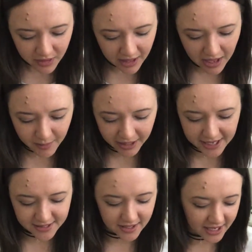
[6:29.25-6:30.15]

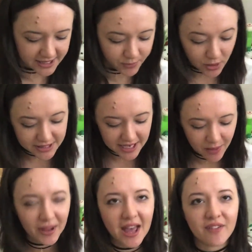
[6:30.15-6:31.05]
Okay, so the next boy's
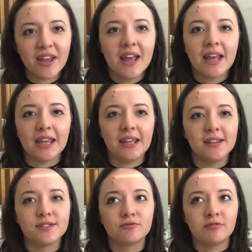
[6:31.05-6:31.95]
name we have
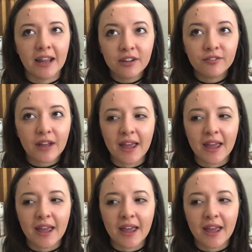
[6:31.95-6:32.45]
is Rafe,